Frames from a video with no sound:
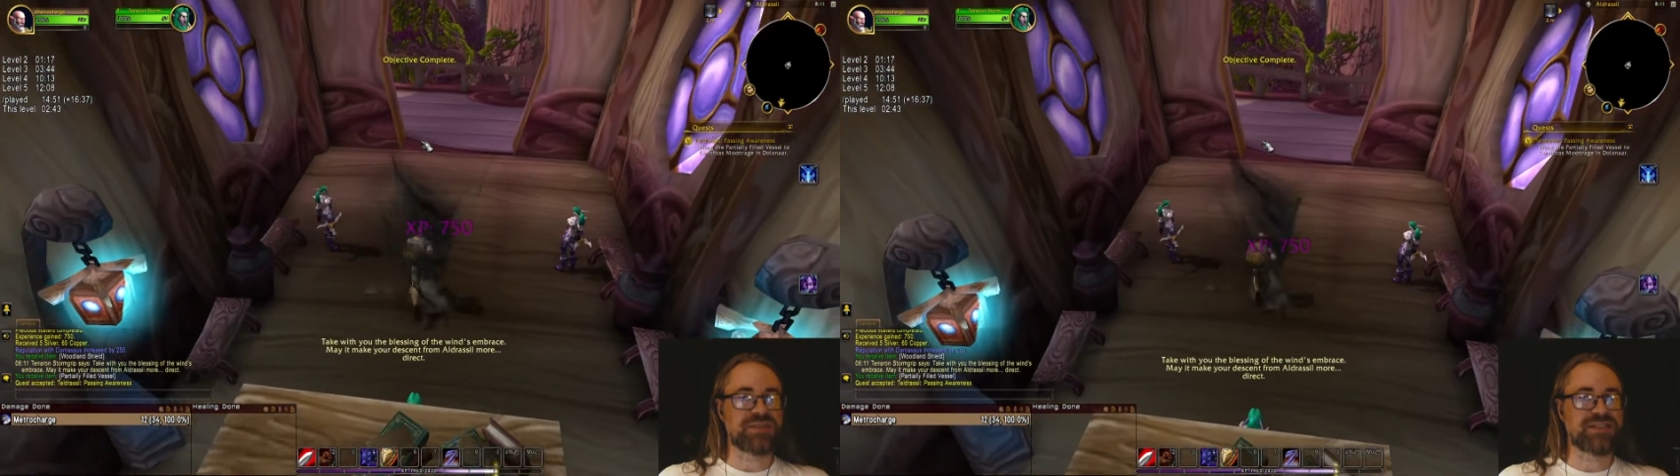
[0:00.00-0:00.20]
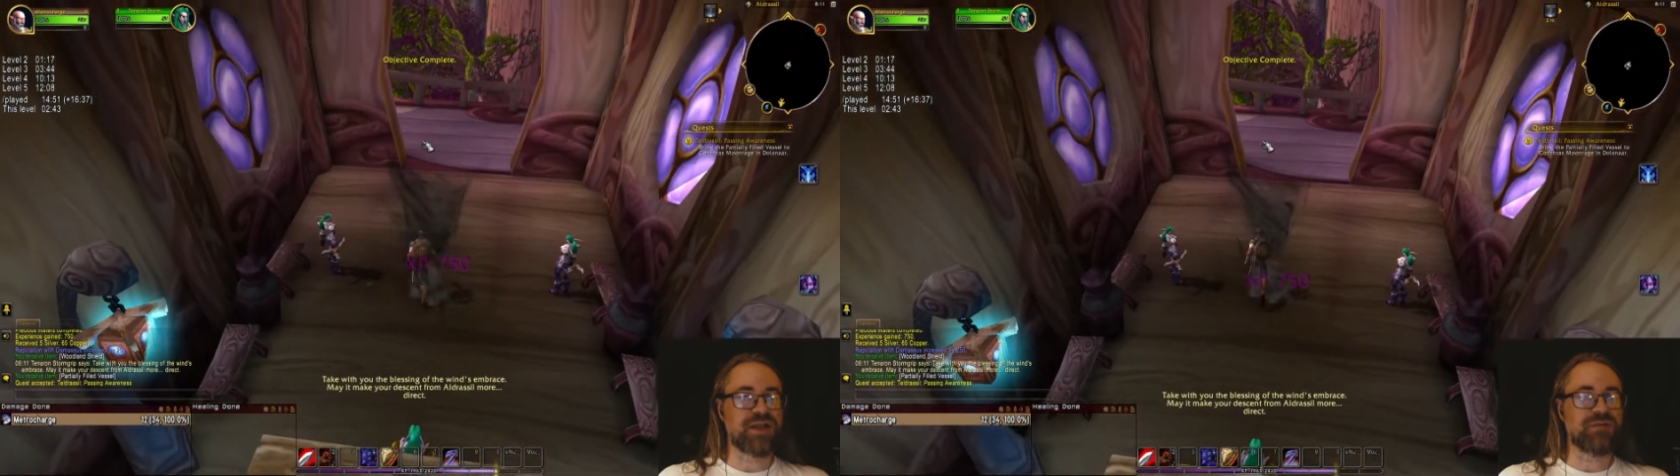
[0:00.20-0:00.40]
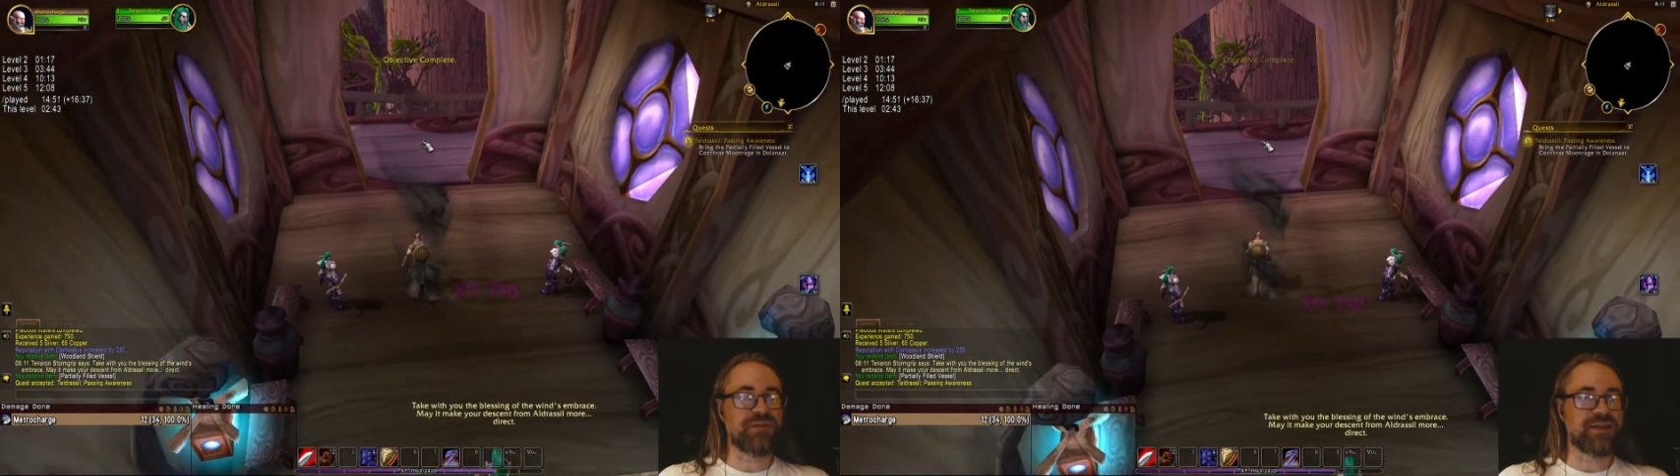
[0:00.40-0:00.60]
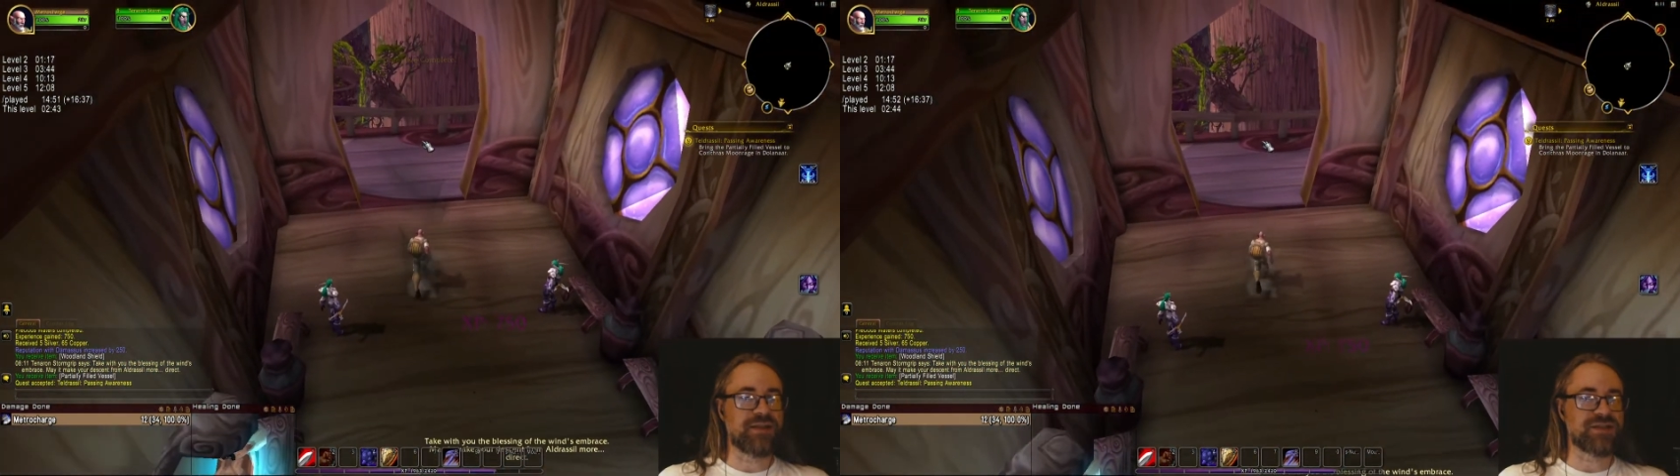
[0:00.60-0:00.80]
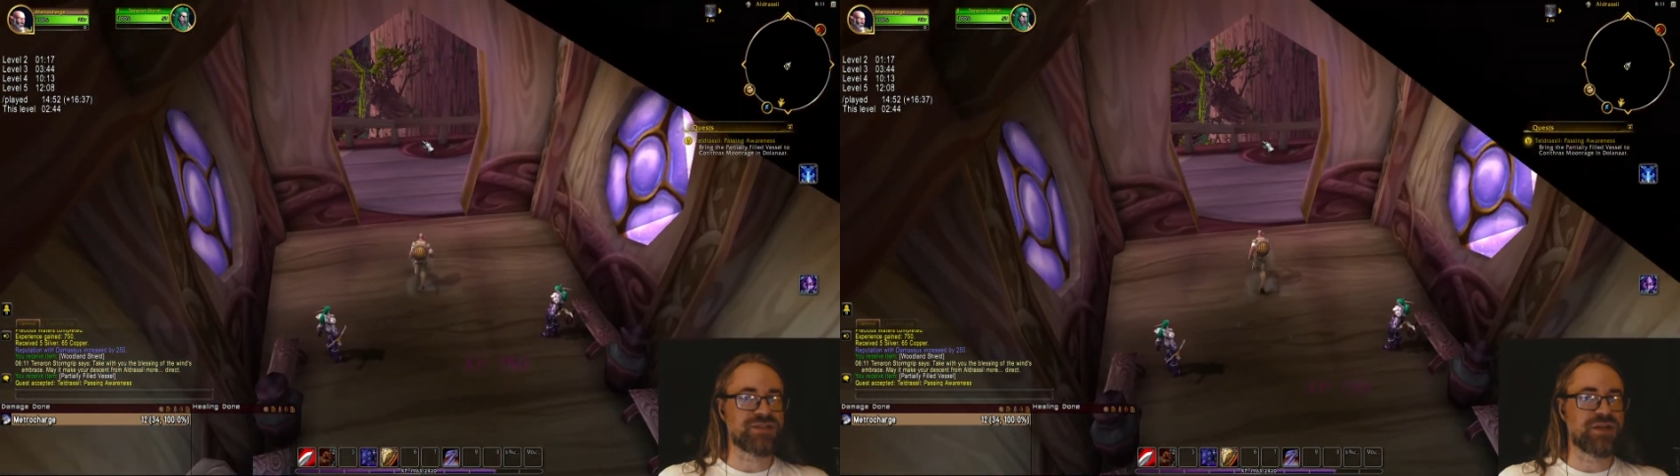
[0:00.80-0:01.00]

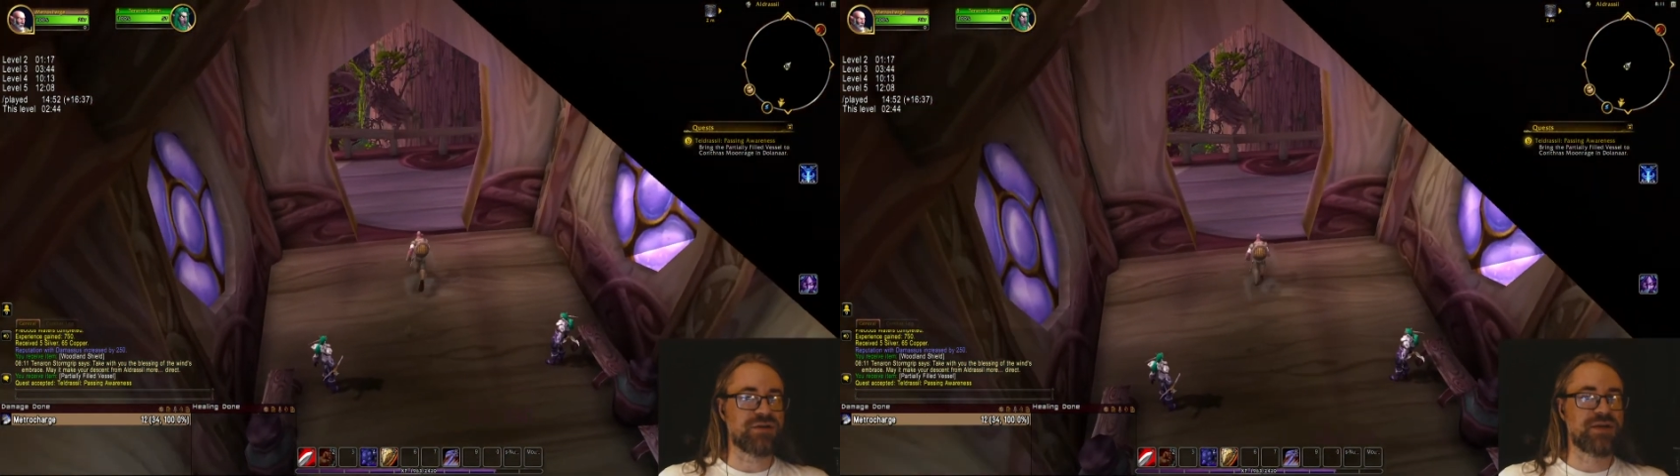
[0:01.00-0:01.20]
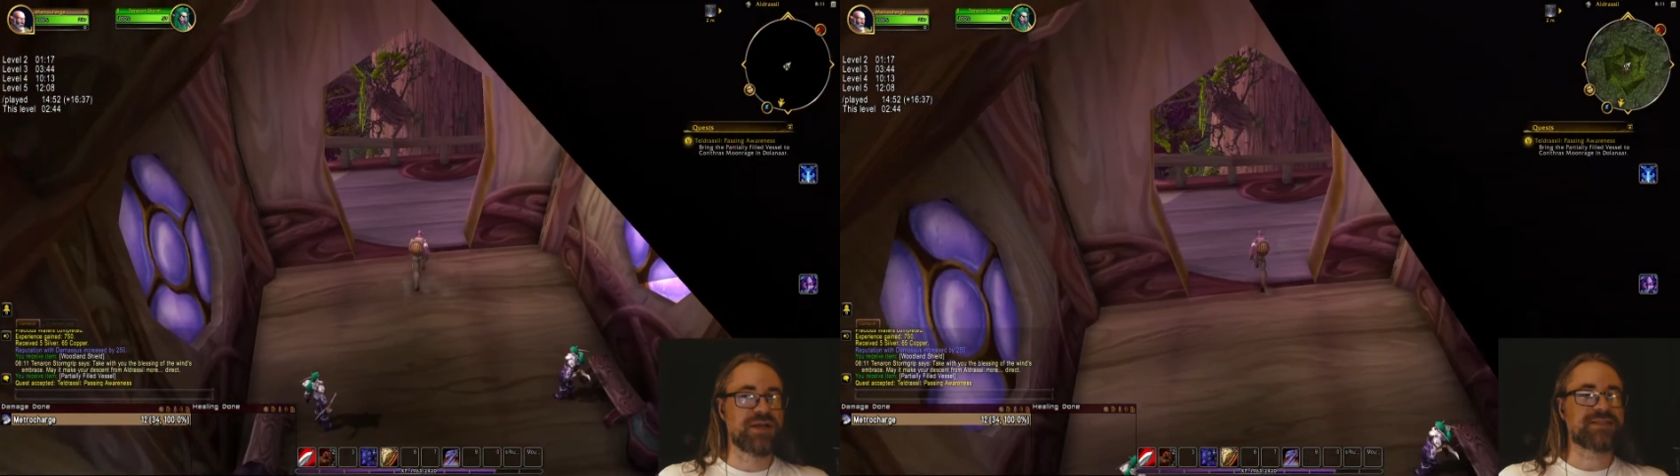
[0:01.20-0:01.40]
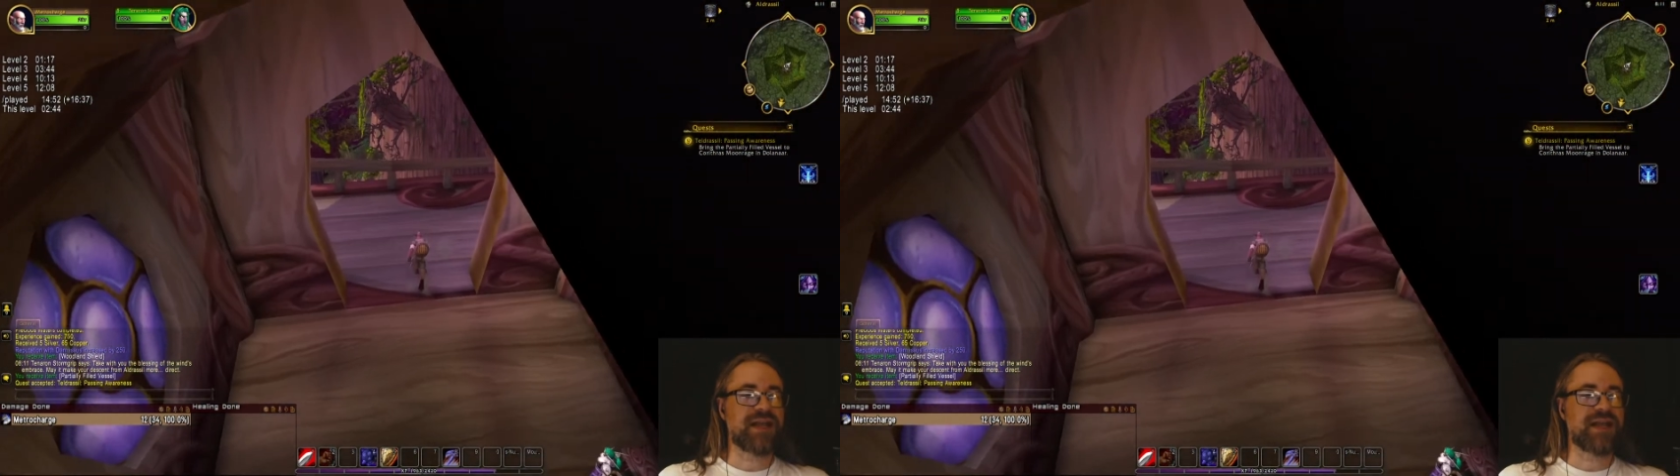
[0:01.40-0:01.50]
self-healing, so it's